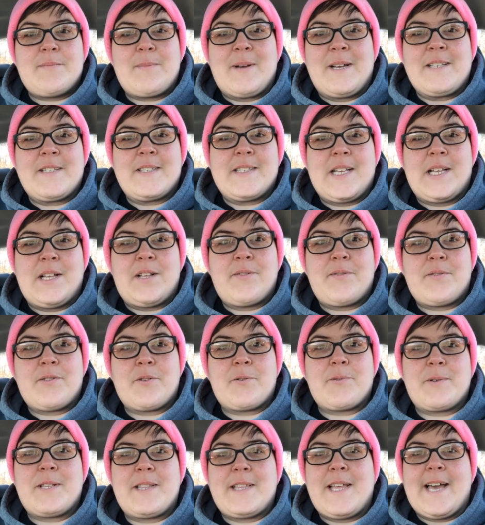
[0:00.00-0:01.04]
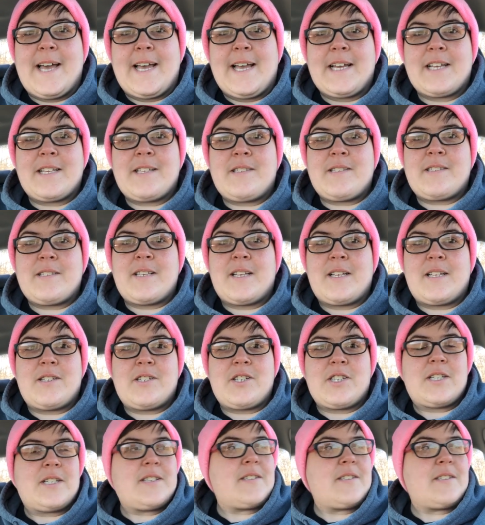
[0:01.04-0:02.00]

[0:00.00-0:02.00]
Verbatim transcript: to myself to relax and